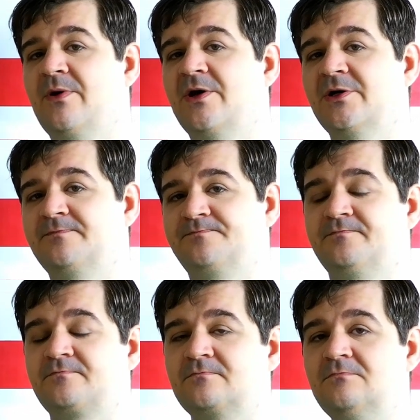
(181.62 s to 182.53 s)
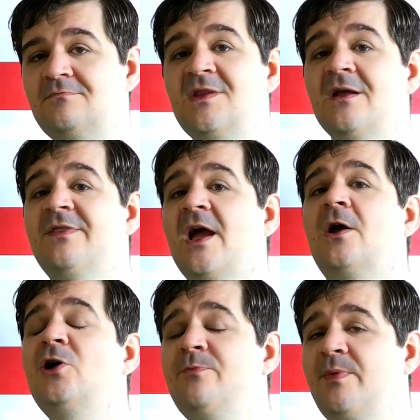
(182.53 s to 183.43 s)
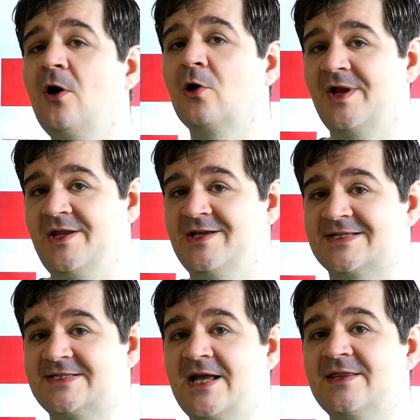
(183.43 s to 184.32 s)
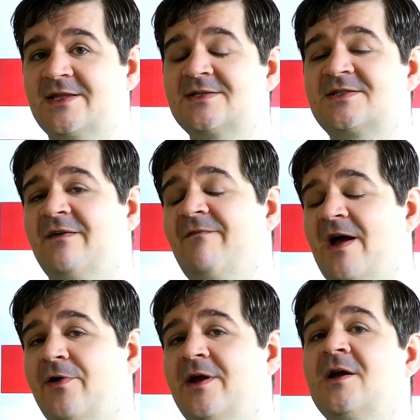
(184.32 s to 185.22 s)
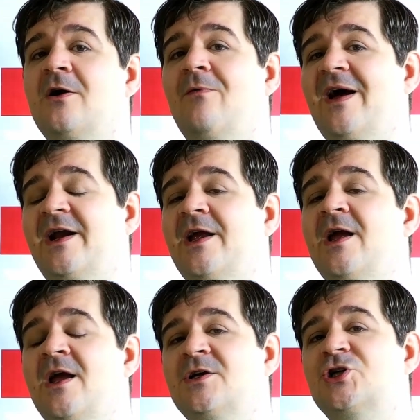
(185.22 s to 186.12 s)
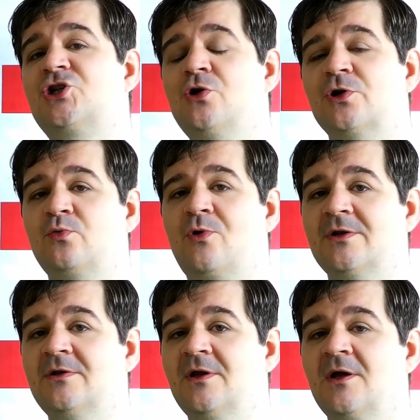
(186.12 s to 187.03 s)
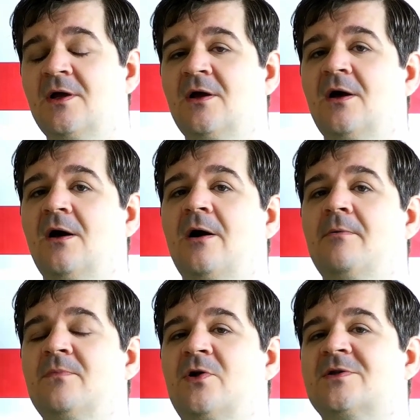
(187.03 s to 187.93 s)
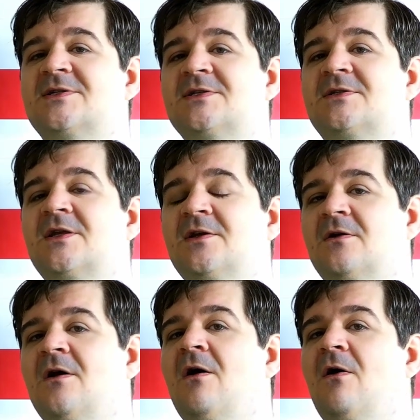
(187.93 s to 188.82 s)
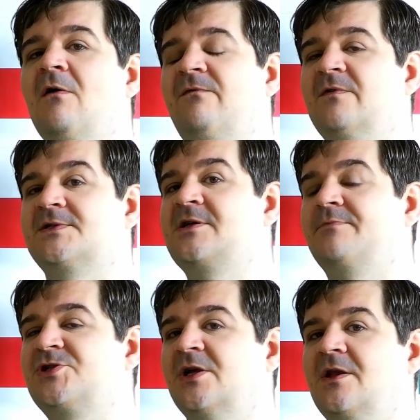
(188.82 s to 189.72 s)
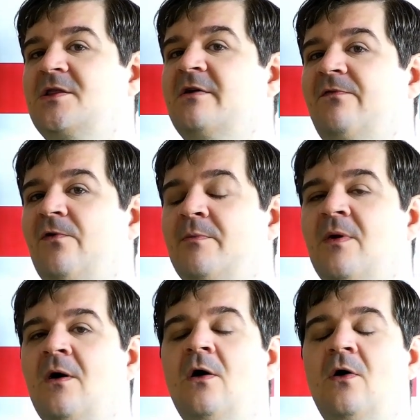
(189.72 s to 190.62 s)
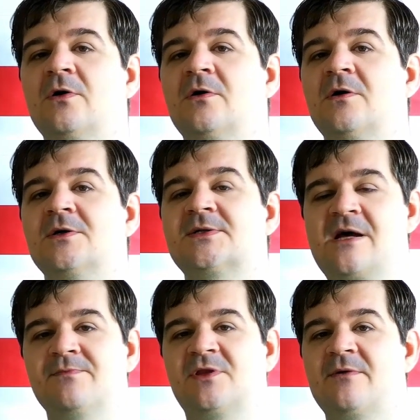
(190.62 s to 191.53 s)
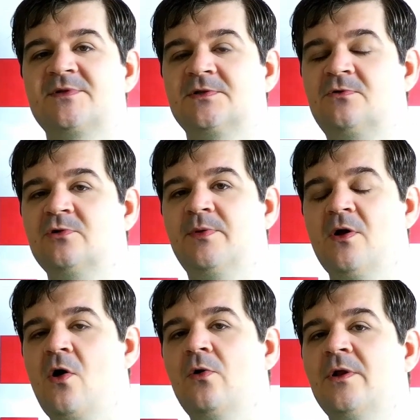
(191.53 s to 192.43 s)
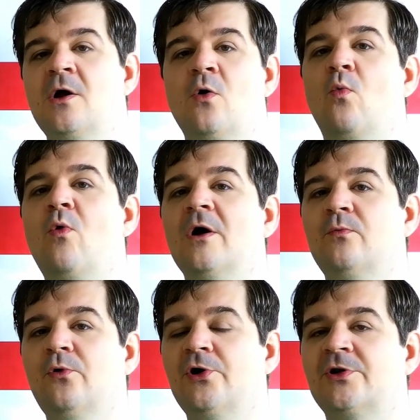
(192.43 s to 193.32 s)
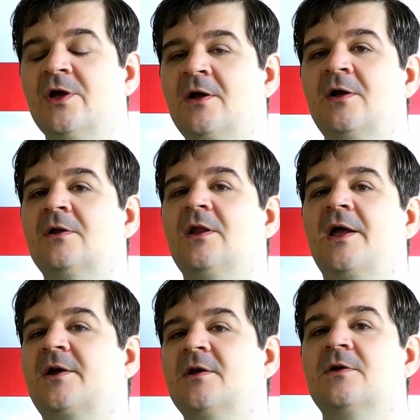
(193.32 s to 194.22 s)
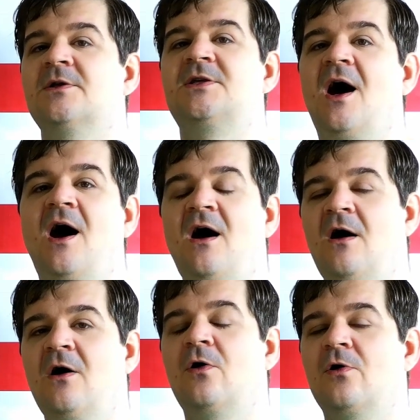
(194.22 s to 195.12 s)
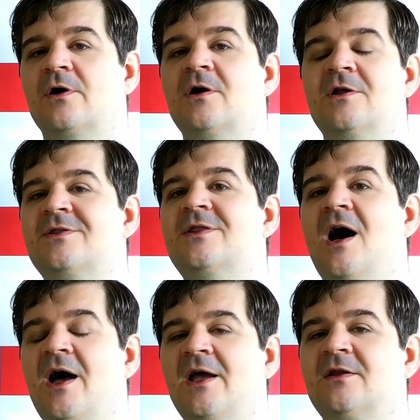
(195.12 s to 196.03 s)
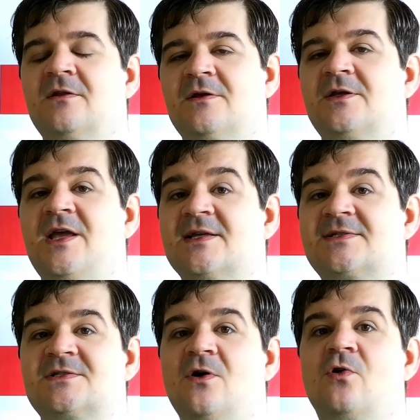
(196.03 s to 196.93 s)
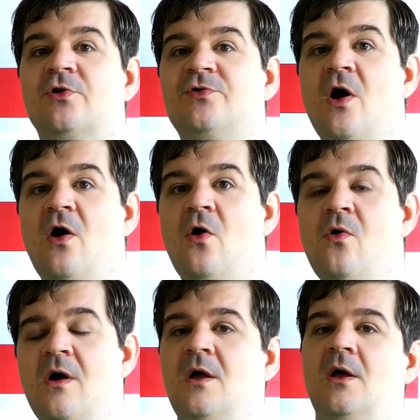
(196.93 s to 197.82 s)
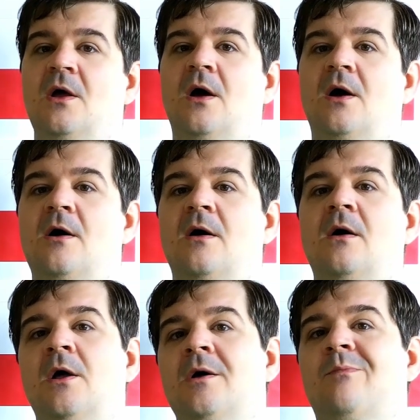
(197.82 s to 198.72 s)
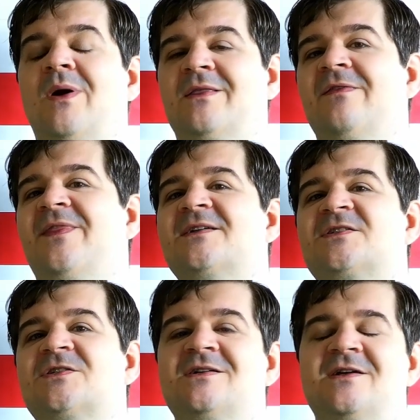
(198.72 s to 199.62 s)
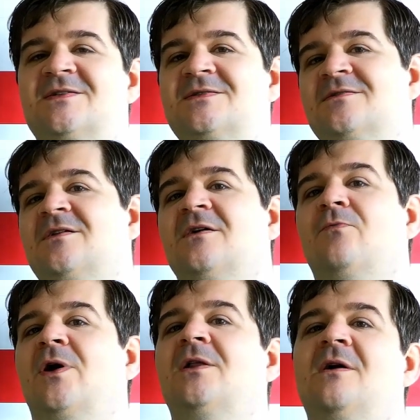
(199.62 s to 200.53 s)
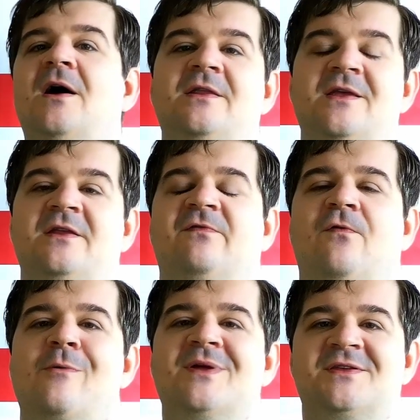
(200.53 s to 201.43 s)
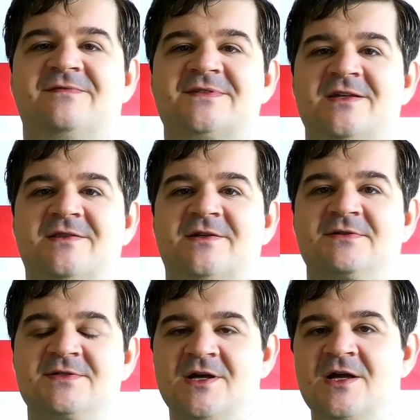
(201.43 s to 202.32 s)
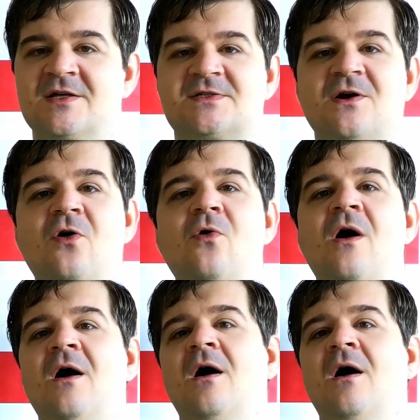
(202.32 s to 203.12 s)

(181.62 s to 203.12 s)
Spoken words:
part, there could be already a sentence, a very, very short one, consisting of a subject and a verb, or sometimes it could be only one word, like ja or nein, yes or no, but this isn't, well, an informative sentence. So